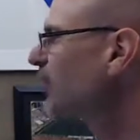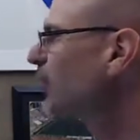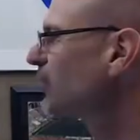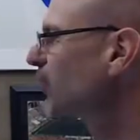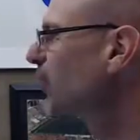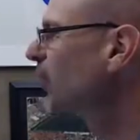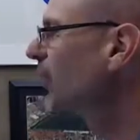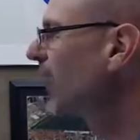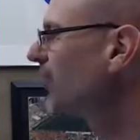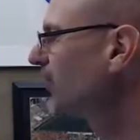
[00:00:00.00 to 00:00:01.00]
what's cool
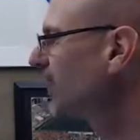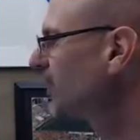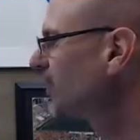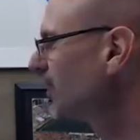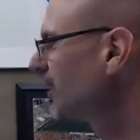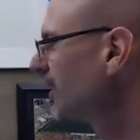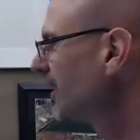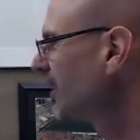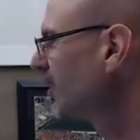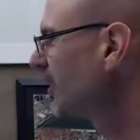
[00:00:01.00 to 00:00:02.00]
about fish. You can